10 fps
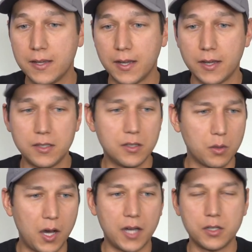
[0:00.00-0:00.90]

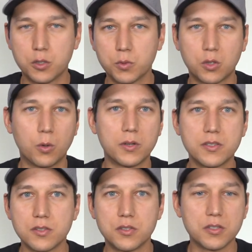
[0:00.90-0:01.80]
audio
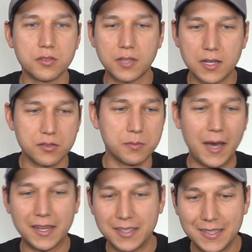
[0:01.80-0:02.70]
recordings and just kind of some
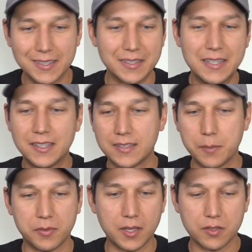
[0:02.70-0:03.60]
idea
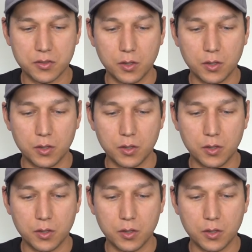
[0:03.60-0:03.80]
type things.